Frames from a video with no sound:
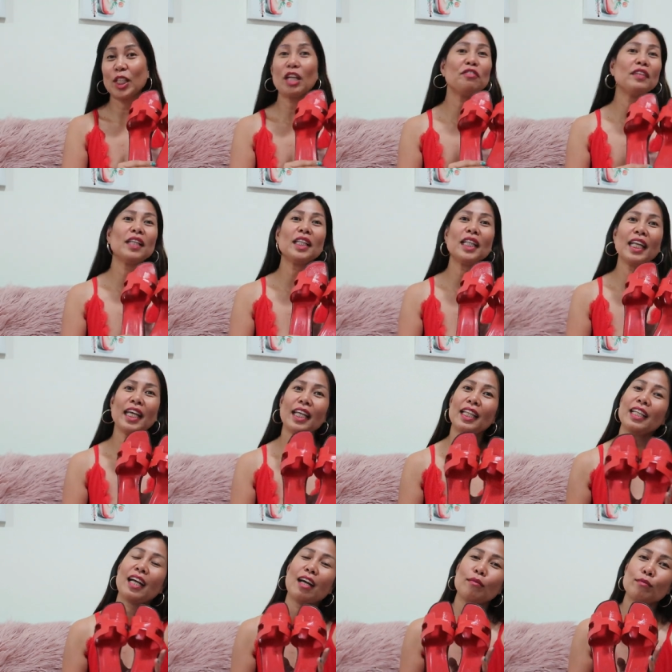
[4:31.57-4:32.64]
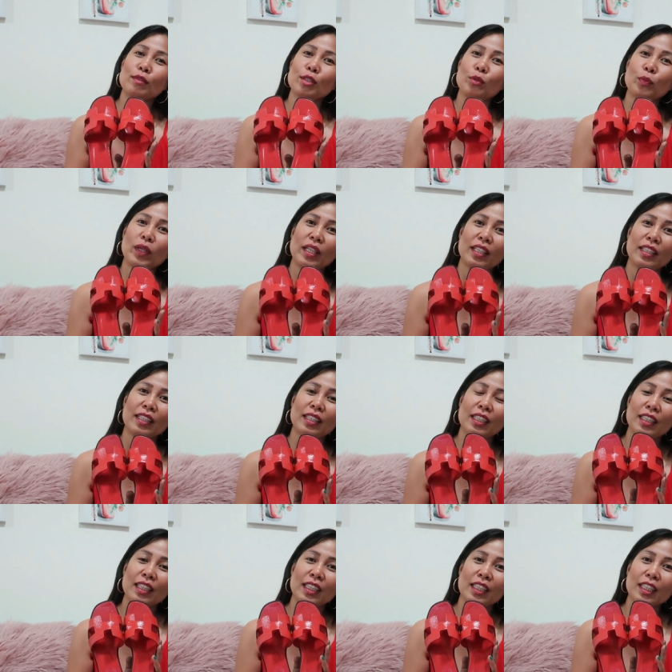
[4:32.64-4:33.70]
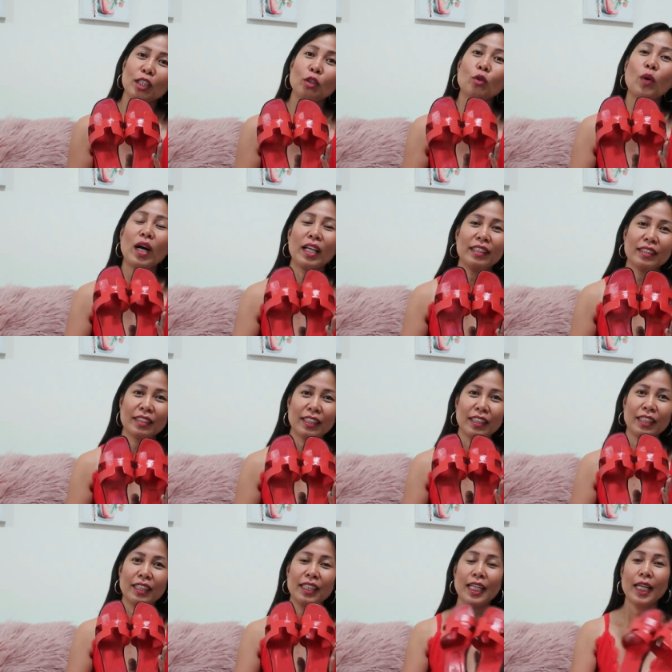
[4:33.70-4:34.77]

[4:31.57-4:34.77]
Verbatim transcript: definitely it comes with quality.